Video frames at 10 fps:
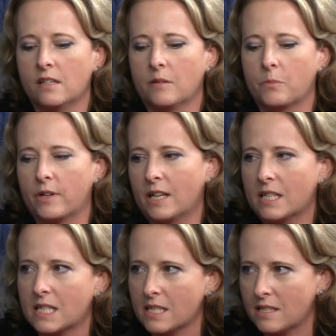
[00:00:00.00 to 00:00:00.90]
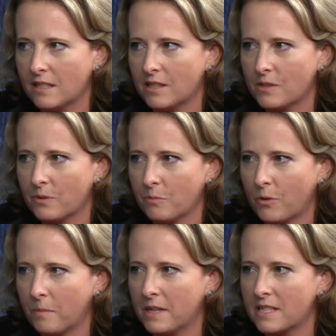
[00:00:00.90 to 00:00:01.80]
pre-existence with
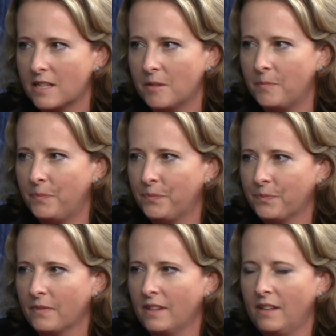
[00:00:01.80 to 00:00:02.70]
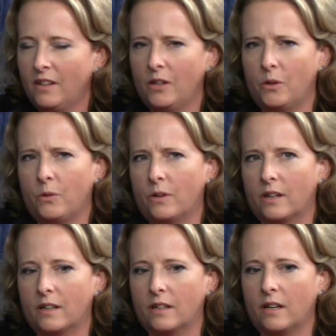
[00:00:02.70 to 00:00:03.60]
Mormonism, yeah.
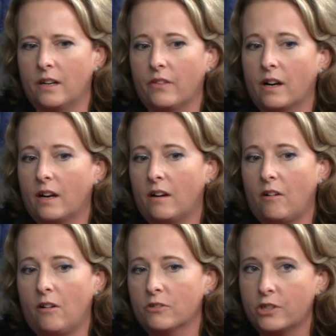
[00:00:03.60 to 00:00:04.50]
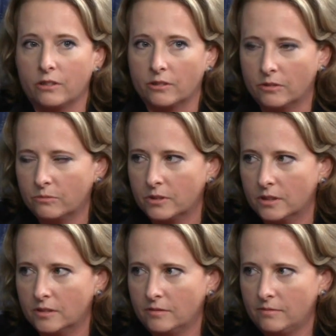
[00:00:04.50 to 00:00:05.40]
or uh, that all children
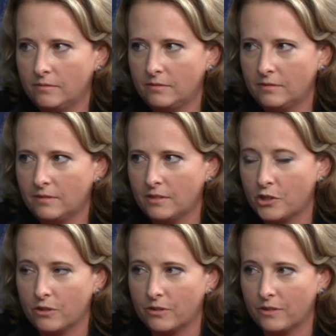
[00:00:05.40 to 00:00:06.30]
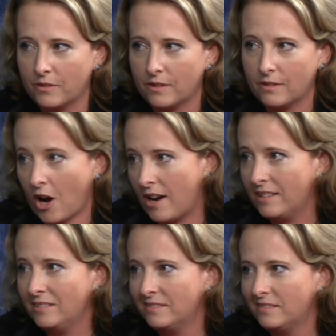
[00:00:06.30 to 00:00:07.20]
were the children of
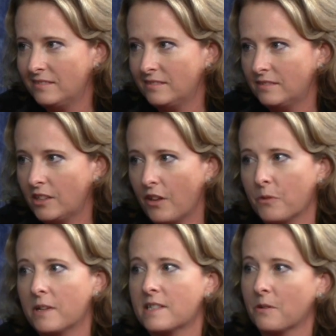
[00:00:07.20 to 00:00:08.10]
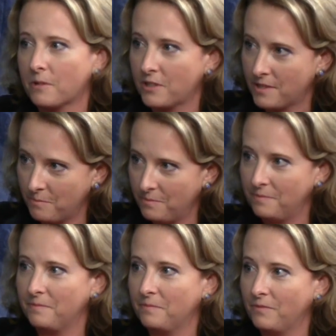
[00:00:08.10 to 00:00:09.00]
God, yeah. not the ones that were just
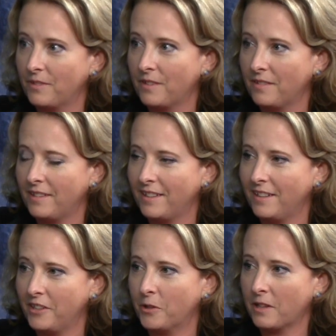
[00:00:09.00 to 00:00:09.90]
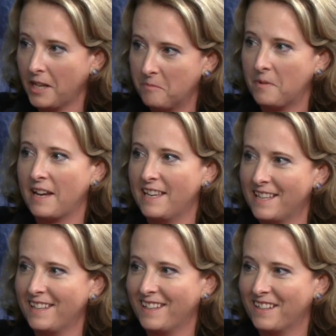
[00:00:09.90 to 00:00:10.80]
right, uh, you know, claimed by right.
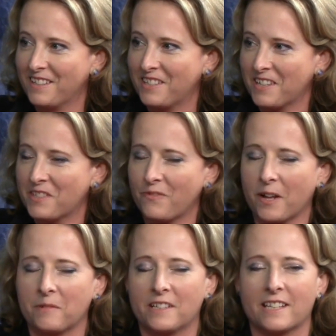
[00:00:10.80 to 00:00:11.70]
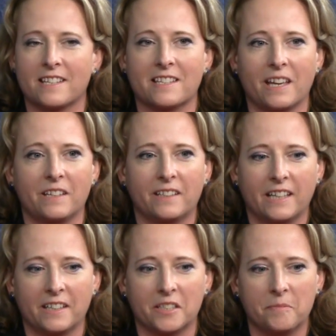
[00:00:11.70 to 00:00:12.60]
into His family, into His kin-
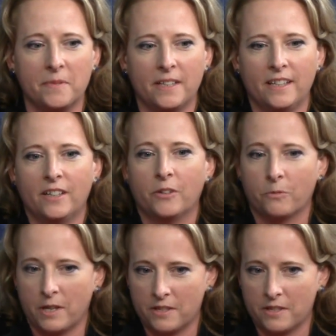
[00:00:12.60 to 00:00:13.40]
kingdom, what